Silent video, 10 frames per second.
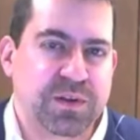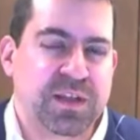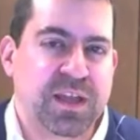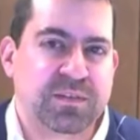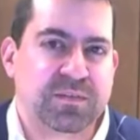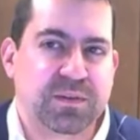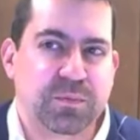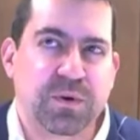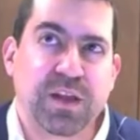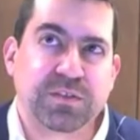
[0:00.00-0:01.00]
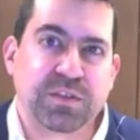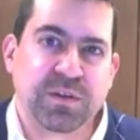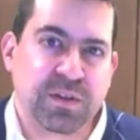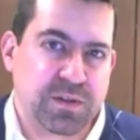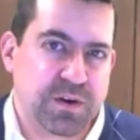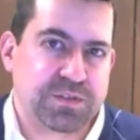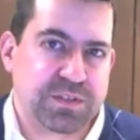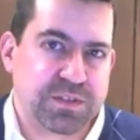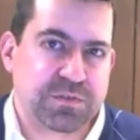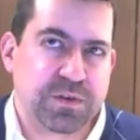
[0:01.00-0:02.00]
And we're actually doing a
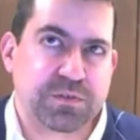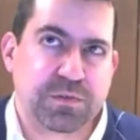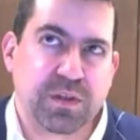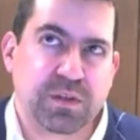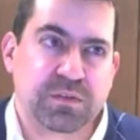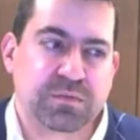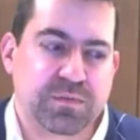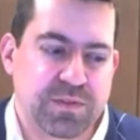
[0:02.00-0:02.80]
large district drill